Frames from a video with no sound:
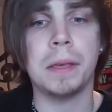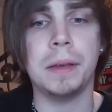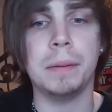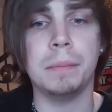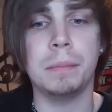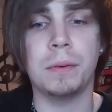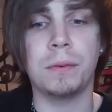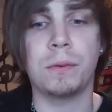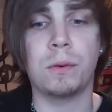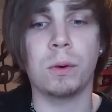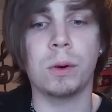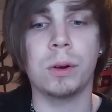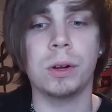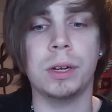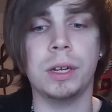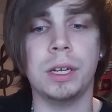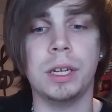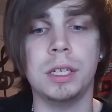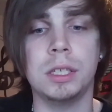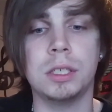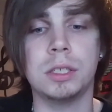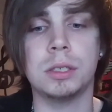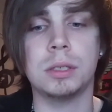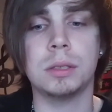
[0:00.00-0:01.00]
before
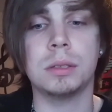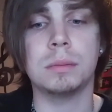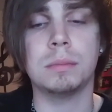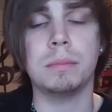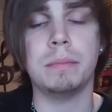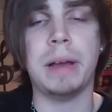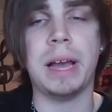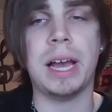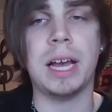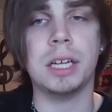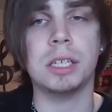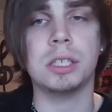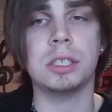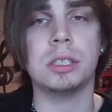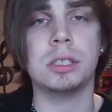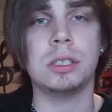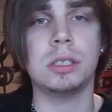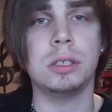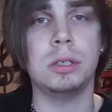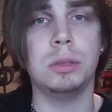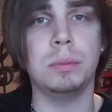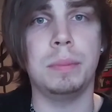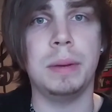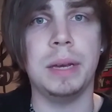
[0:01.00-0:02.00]
each match
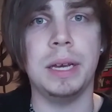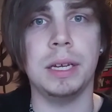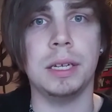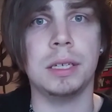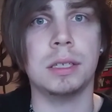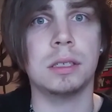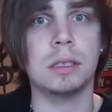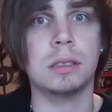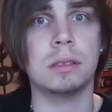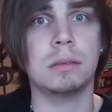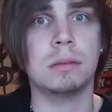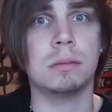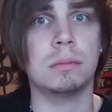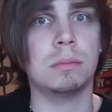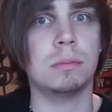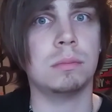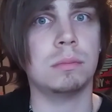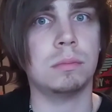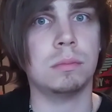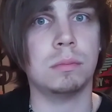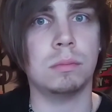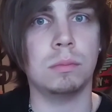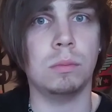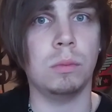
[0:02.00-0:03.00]
you pick
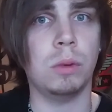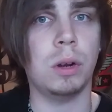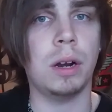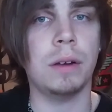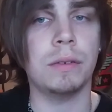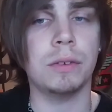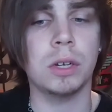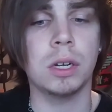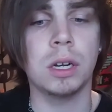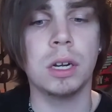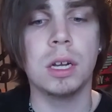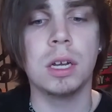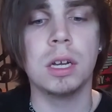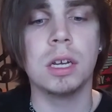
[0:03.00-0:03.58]
whatever.